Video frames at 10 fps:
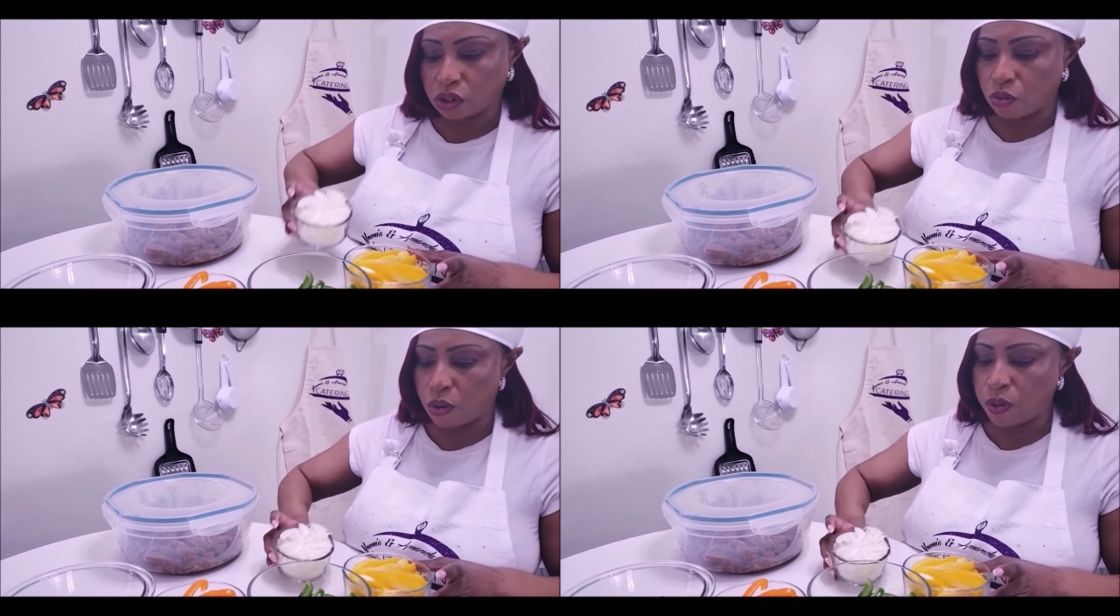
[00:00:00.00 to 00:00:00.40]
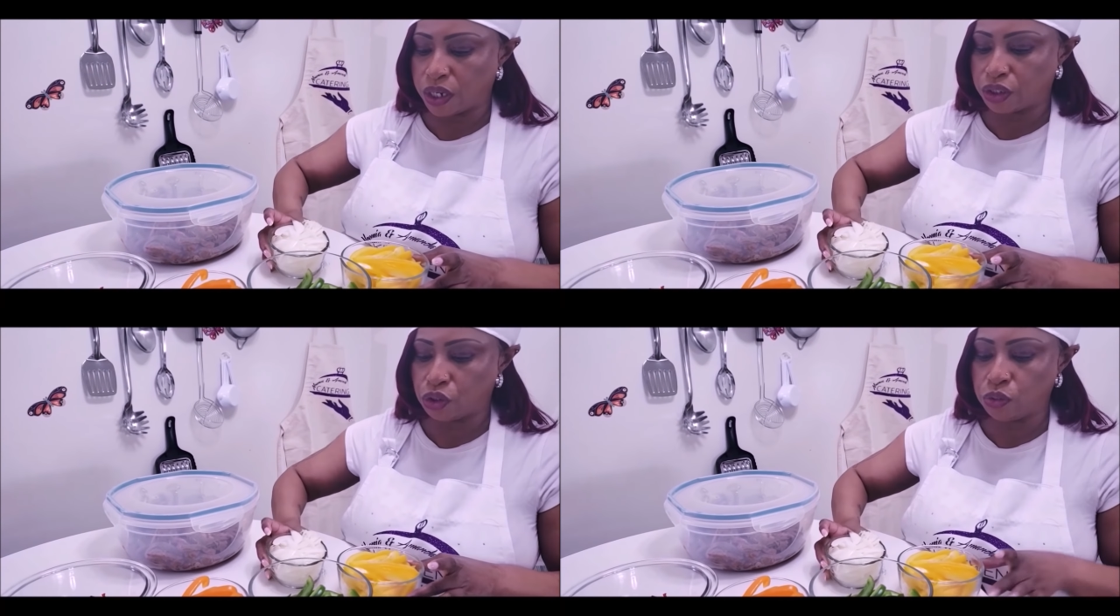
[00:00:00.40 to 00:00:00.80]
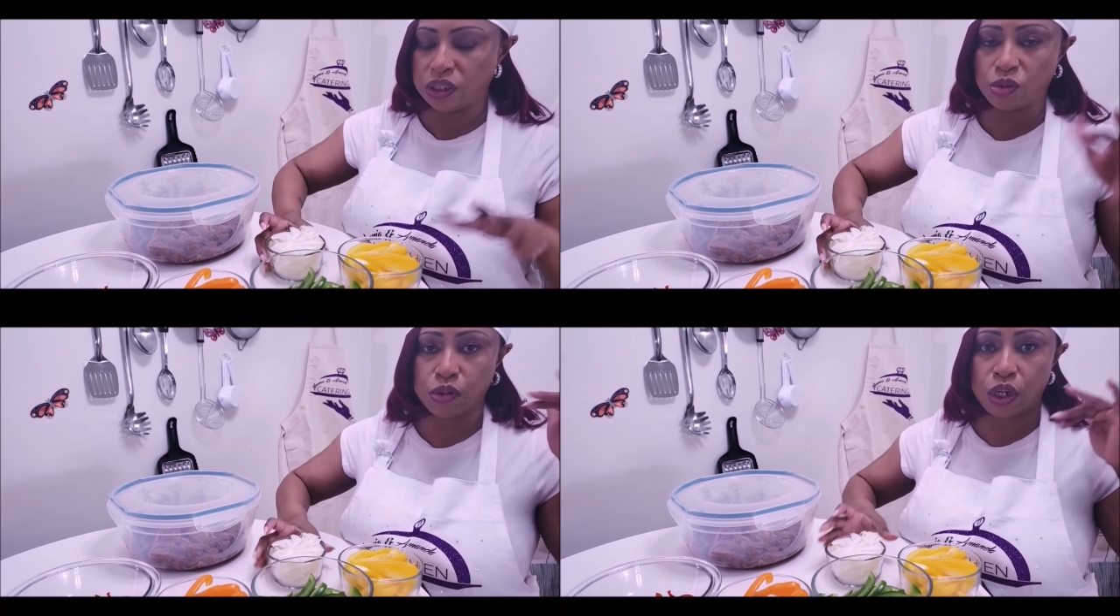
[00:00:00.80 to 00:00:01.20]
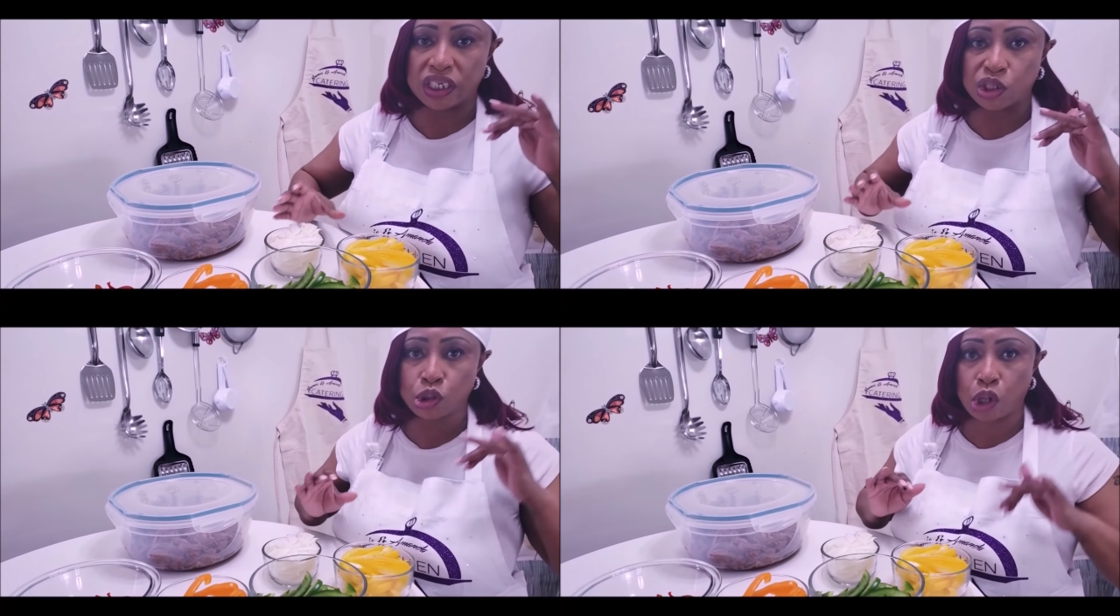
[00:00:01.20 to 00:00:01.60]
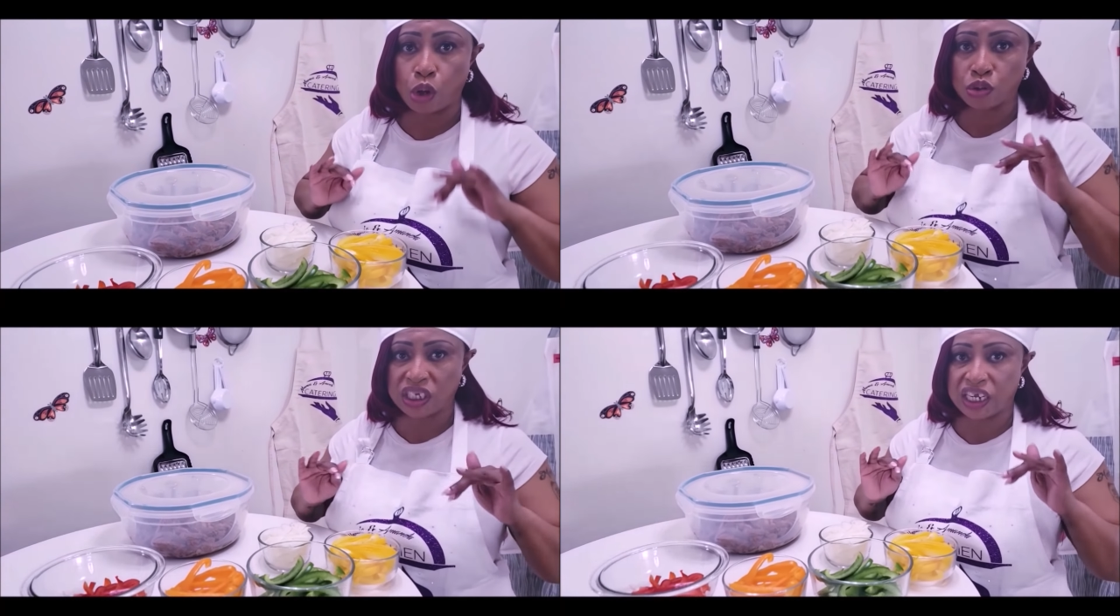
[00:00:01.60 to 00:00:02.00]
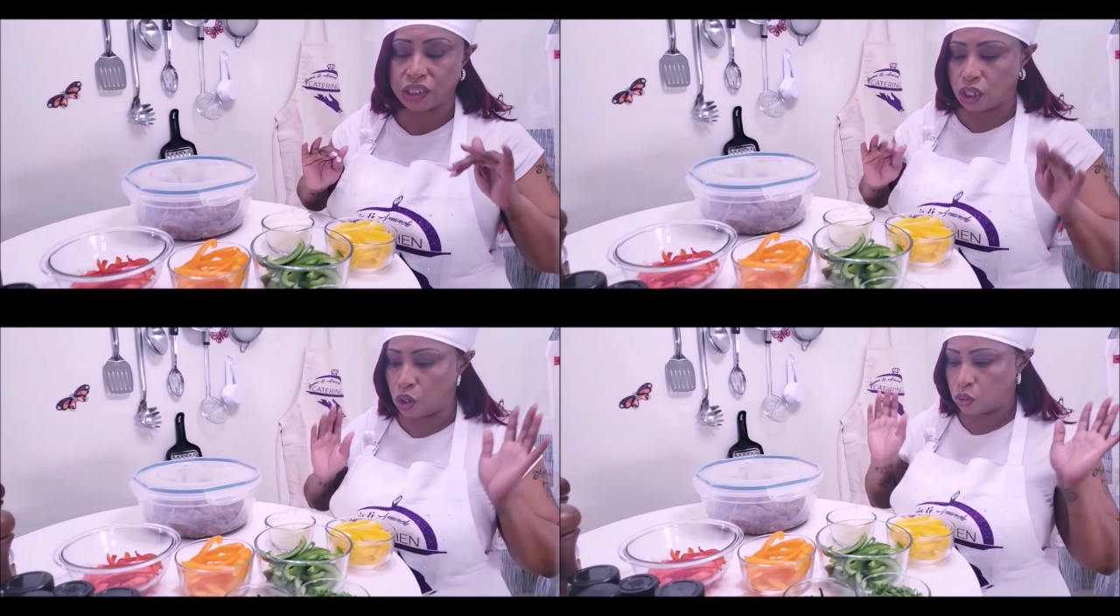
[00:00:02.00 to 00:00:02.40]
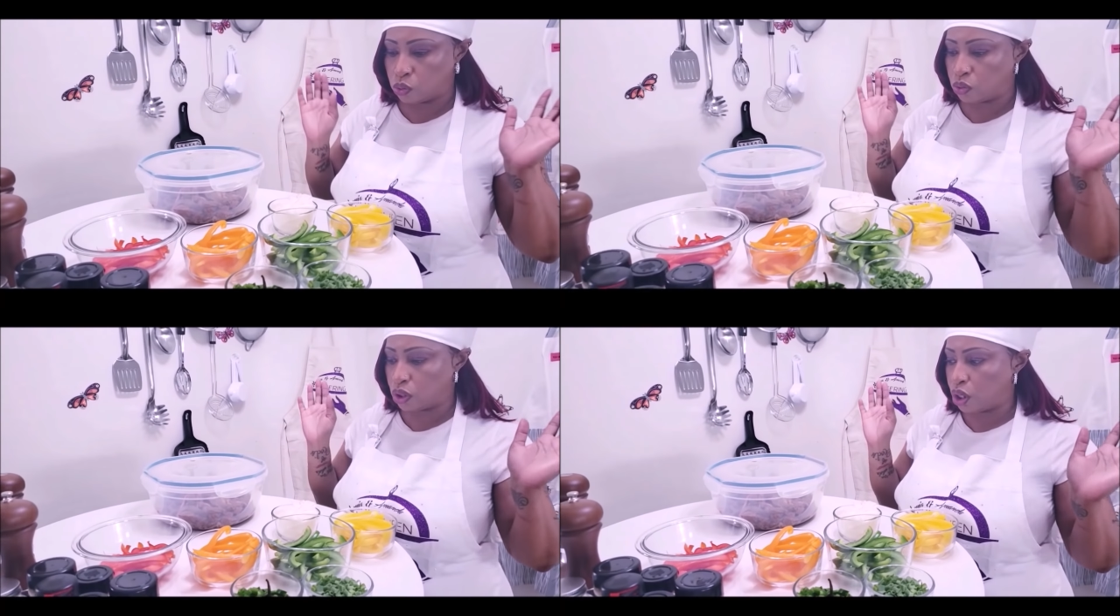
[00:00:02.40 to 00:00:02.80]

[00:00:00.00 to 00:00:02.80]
So what we're gonna do is we're gonna saute those.